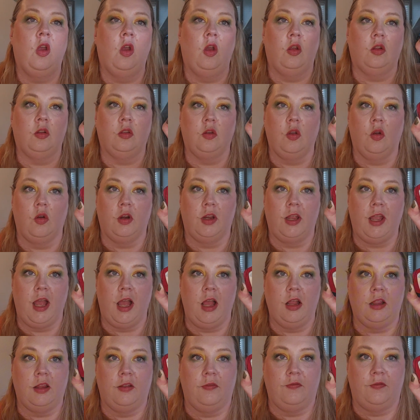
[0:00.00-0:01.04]

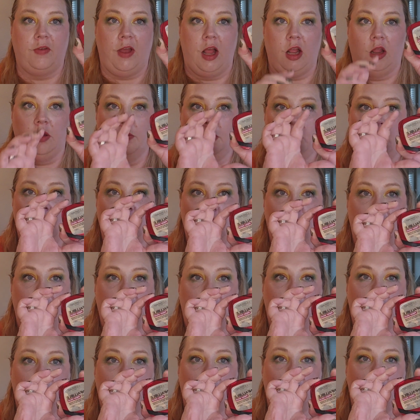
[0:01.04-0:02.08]
L'Oreal Infallible with
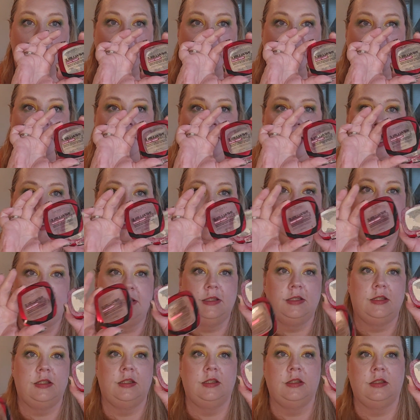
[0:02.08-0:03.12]
the broken
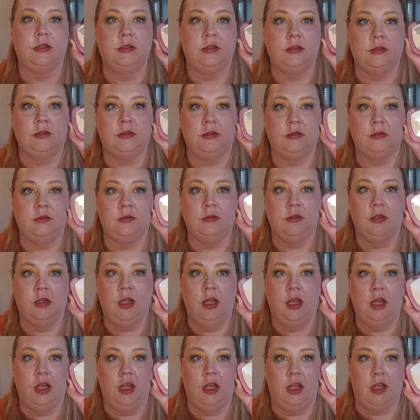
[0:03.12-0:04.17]
case
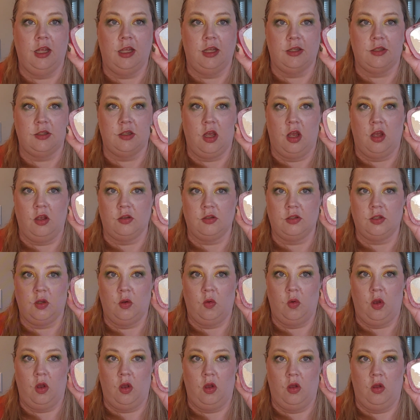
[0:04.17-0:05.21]
is also
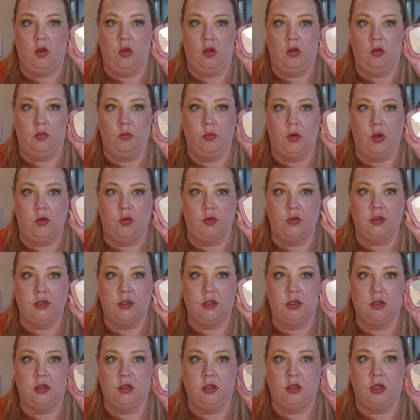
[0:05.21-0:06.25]
almost
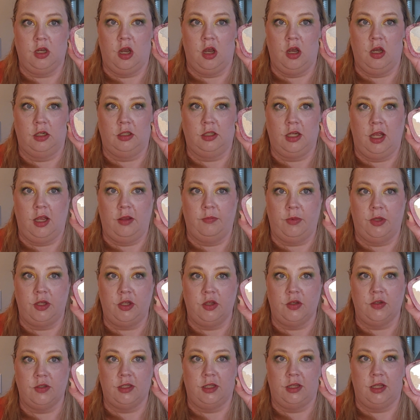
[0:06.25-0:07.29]
gone. I've been
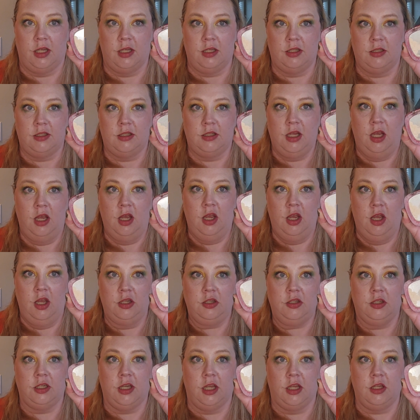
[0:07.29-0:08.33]
using this
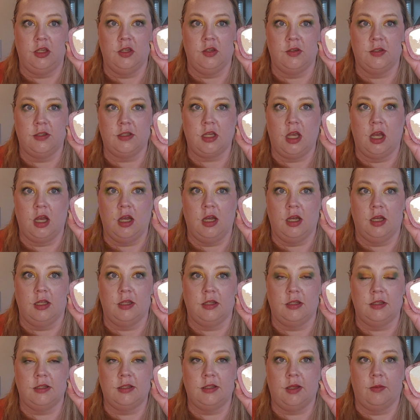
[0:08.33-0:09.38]
to get use on
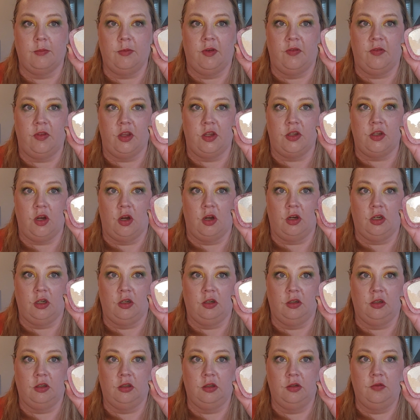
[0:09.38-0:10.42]
some of the
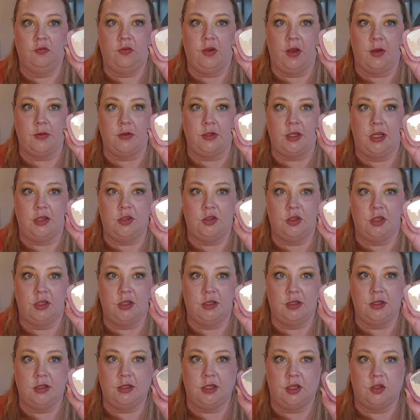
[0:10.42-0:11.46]
darker
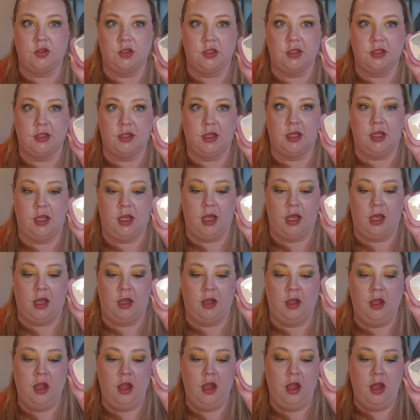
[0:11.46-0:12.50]
foundations, such as the
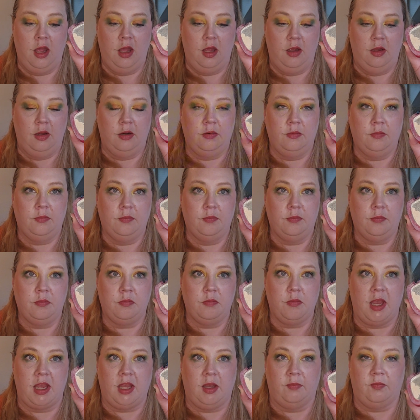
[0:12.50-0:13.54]

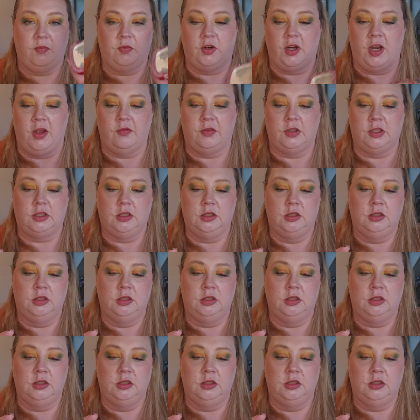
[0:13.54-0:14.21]
Makeup Forever.